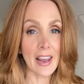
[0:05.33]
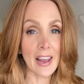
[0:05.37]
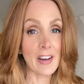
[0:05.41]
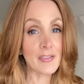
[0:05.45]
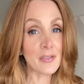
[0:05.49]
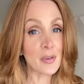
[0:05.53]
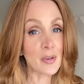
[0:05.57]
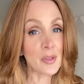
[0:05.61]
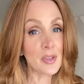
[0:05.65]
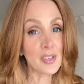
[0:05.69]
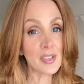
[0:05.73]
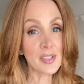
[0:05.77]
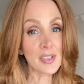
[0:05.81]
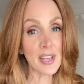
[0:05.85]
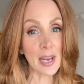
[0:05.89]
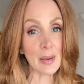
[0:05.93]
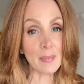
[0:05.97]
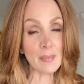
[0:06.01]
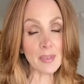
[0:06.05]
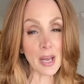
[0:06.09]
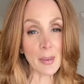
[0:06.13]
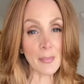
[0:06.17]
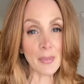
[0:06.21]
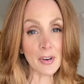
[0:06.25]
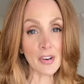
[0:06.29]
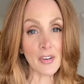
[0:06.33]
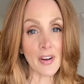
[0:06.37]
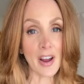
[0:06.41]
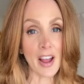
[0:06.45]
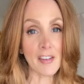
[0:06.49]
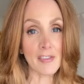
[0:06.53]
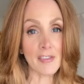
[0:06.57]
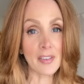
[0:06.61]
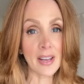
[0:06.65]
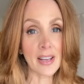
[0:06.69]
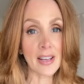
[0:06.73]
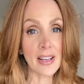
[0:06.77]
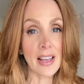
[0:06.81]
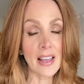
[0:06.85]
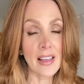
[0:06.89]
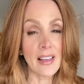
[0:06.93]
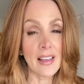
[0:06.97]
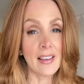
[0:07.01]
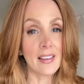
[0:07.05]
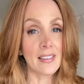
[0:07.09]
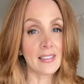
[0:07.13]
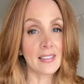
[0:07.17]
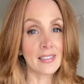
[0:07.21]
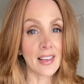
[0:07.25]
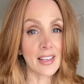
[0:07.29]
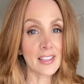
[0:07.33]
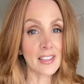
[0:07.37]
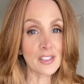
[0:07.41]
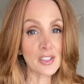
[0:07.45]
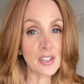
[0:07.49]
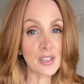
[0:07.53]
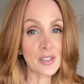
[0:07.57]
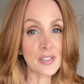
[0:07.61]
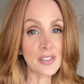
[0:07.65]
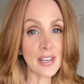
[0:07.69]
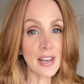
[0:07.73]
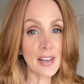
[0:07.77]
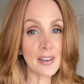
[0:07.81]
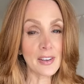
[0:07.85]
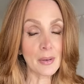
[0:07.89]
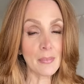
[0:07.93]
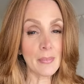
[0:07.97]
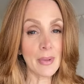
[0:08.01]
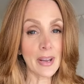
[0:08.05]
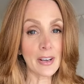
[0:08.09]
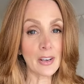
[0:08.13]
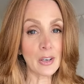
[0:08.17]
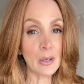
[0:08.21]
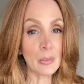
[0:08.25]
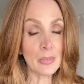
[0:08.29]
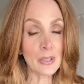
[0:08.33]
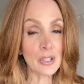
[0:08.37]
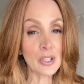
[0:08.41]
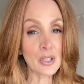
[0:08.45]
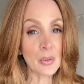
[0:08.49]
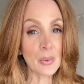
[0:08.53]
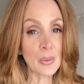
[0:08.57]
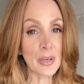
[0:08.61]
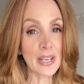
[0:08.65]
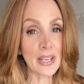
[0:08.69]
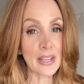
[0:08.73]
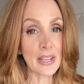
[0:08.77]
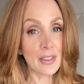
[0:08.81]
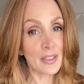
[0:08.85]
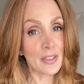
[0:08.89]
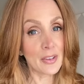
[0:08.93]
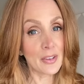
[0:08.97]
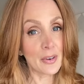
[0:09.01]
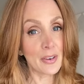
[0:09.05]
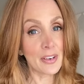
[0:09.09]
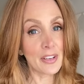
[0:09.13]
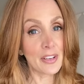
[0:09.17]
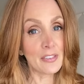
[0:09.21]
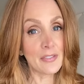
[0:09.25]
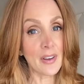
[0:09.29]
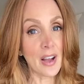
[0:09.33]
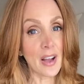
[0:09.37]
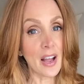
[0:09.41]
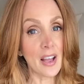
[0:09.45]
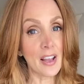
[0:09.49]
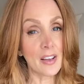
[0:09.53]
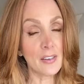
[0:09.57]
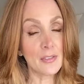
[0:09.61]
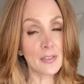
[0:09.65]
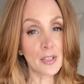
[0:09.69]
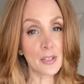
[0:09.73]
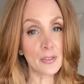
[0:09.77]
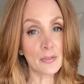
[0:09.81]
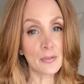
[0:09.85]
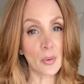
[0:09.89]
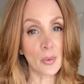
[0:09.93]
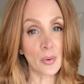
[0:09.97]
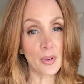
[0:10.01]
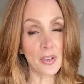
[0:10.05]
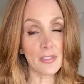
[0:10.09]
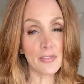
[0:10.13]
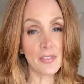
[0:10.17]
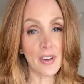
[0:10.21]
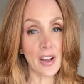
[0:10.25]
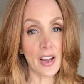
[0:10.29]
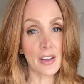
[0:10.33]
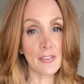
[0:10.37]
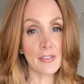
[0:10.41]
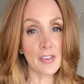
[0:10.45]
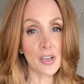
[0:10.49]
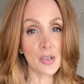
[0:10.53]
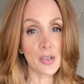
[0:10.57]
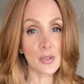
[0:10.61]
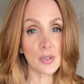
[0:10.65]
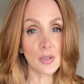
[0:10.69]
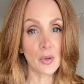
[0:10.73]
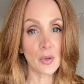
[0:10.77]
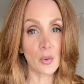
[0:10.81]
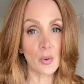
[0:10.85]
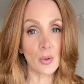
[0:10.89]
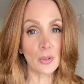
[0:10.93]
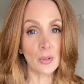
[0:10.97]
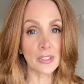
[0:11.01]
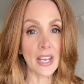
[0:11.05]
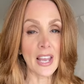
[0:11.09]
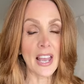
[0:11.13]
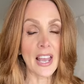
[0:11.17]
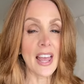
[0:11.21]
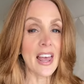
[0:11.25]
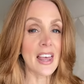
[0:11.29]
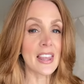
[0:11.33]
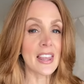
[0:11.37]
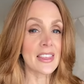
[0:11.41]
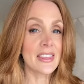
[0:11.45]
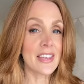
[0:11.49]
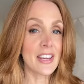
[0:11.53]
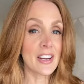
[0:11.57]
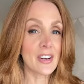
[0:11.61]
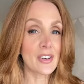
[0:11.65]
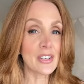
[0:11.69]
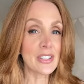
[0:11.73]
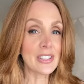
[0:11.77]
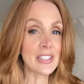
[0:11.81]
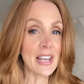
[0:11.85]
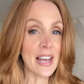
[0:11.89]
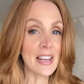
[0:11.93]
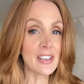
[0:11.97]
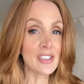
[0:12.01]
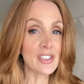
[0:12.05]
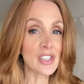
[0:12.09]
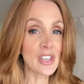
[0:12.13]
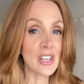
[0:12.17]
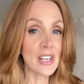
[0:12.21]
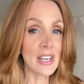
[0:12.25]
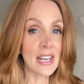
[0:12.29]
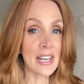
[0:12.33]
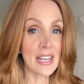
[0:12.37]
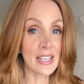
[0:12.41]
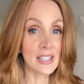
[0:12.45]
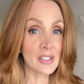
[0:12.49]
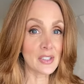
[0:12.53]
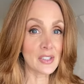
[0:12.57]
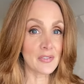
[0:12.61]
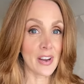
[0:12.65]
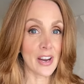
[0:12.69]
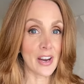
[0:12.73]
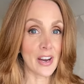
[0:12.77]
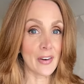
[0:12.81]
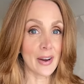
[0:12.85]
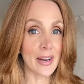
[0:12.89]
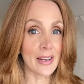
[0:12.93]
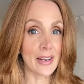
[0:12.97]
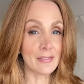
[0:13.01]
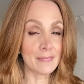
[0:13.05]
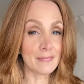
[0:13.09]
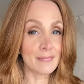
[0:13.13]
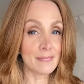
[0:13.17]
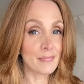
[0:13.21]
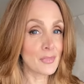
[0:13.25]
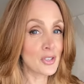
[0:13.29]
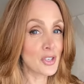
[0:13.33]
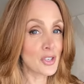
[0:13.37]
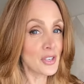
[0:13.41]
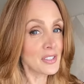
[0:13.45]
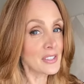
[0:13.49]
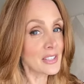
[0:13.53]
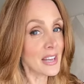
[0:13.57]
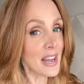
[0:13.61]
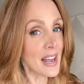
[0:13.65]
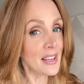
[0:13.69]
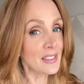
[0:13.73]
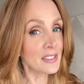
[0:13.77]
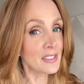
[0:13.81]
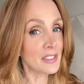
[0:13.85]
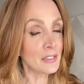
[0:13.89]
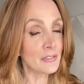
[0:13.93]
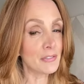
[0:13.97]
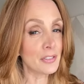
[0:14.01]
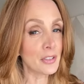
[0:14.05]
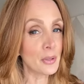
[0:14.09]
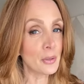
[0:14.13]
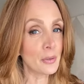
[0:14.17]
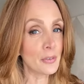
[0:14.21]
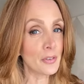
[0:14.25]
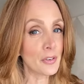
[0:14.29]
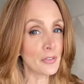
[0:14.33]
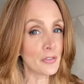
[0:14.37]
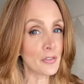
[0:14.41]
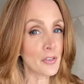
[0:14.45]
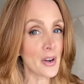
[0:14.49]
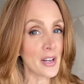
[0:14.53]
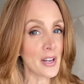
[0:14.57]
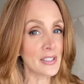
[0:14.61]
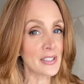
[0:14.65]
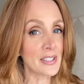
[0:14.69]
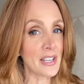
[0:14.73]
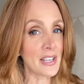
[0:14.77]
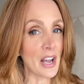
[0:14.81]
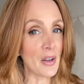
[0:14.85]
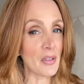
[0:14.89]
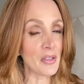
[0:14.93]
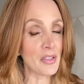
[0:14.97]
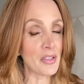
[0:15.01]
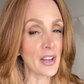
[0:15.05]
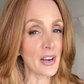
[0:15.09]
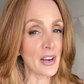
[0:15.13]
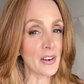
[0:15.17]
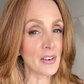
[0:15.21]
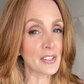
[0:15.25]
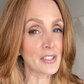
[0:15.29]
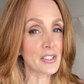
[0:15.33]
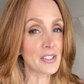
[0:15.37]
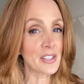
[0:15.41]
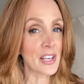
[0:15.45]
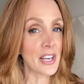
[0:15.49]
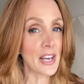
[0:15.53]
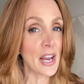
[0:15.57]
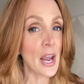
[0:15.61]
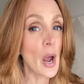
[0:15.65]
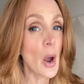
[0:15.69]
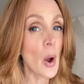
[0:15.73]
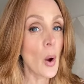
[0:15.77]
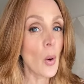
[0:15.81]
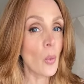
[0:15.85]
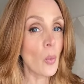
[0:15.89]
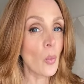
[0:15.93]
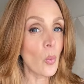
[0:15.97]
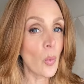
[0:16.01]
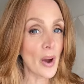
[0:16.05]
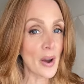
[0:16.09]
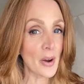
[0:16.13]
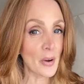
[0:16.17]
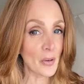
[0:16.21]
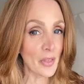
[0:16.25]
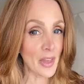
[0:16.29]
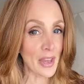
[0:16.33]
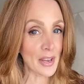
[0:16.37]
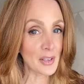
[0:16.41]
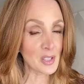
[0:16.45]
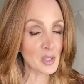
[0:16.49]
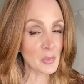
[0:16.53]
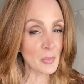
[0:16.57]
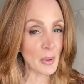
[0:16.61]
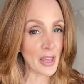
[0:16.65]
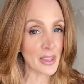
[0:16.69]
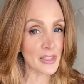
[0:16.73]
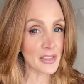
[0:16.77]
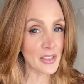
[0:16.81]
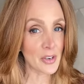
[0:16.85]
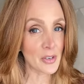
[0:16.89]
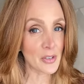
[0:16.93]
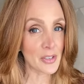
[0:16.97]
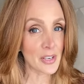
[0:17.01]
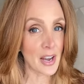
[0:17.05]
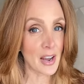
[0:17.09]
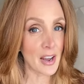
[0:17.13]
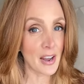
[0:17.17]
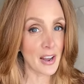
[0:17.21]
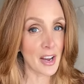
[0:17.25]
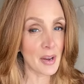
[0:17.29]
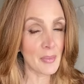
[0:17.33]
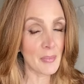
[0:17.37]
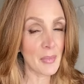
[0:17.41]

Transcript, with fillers: And for the same demographic, let's just take a male between 35 to 45 years old. Their attention is varied. Just ask a few of your friends out there to see where they spend their time.